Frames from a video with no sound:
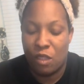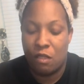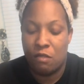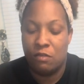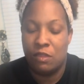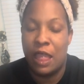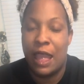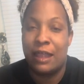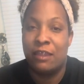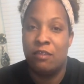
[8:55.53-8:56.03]

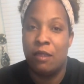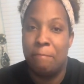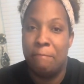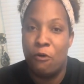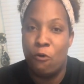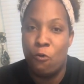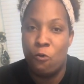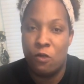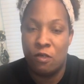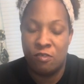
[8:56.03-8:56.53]
like the
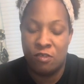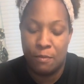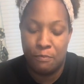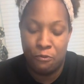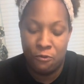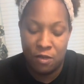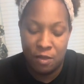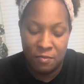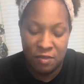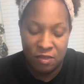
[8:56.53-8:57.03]
Born
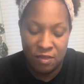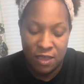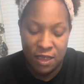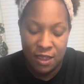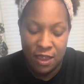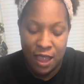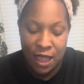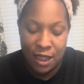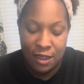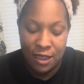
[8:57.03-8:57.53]
Supremacy and
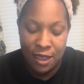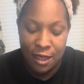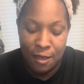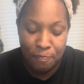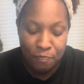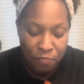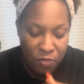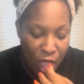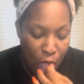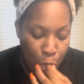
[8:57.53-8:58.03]
all
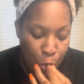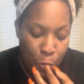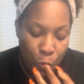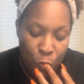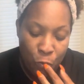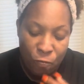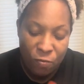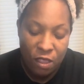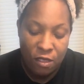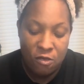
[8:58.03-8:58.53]
that,
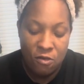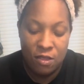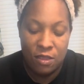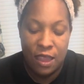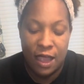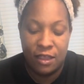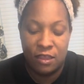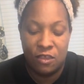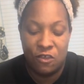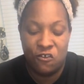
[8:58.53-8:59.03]
you'll
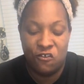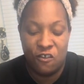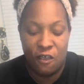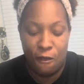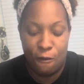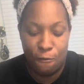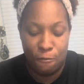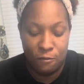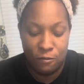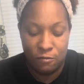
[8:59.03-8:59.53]
like this
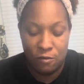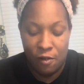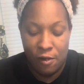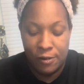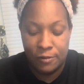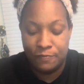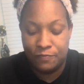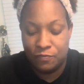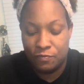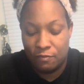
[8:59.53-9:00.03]
show.
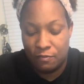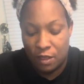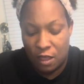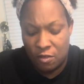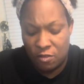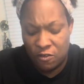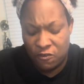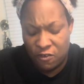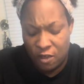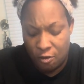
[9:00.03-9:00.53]

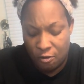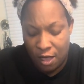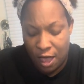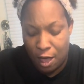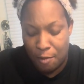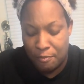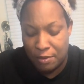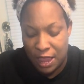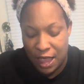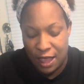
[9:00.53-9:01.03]
It's a show
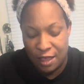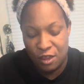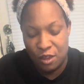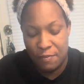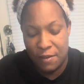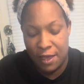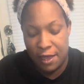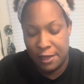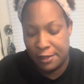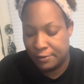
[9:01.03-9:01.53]
called Blind
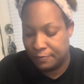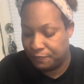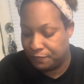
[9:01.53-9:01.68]
Spot.